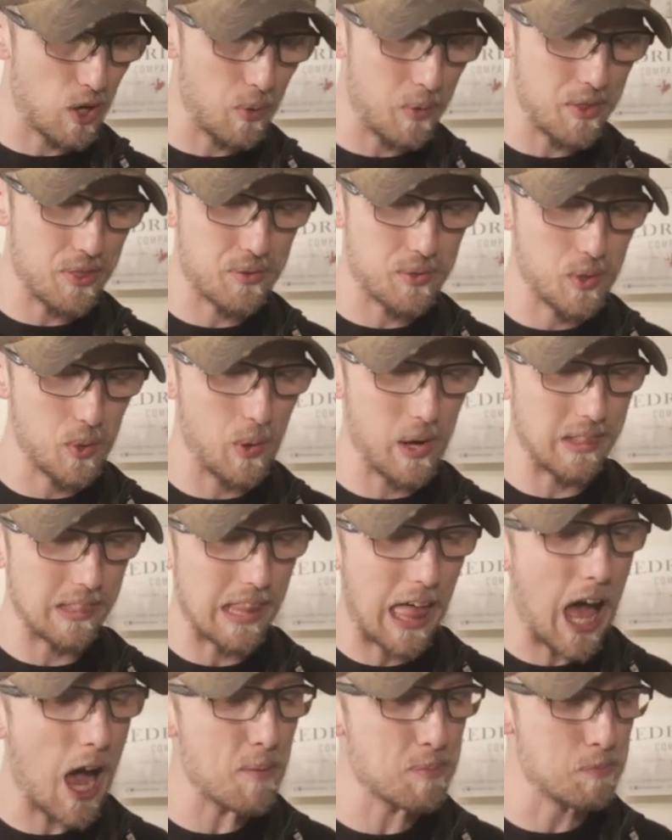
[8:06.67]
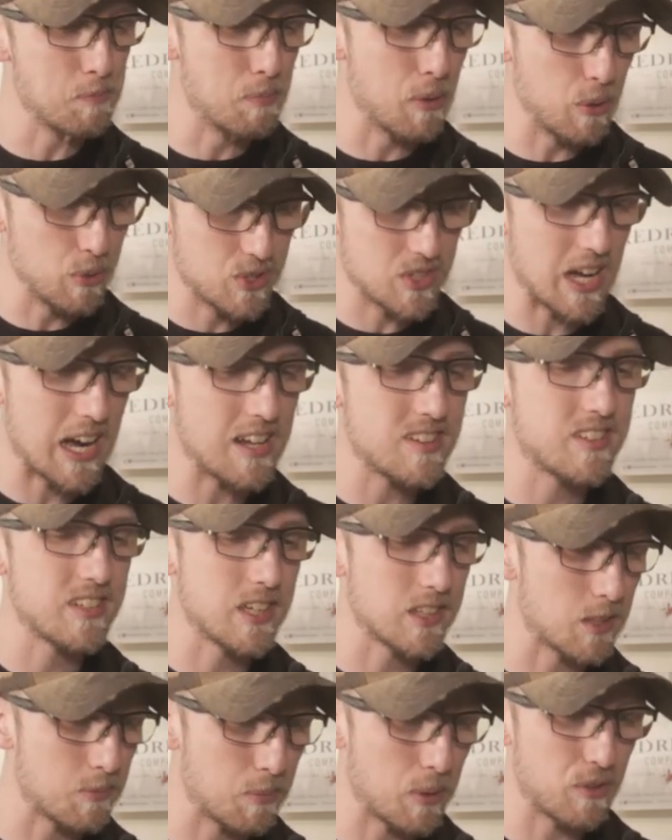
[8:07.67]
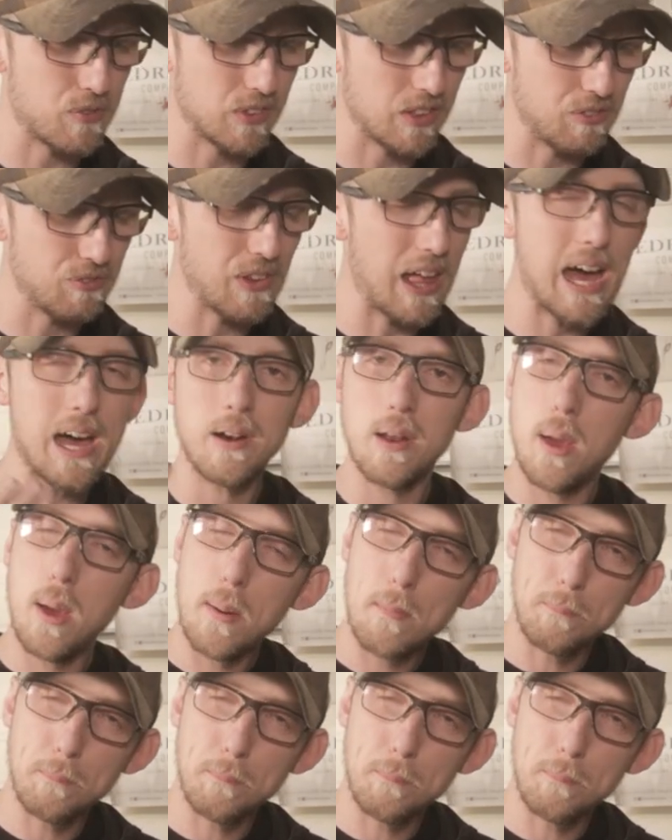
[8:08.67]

I went through and lapped both sides to get them perfectly flat,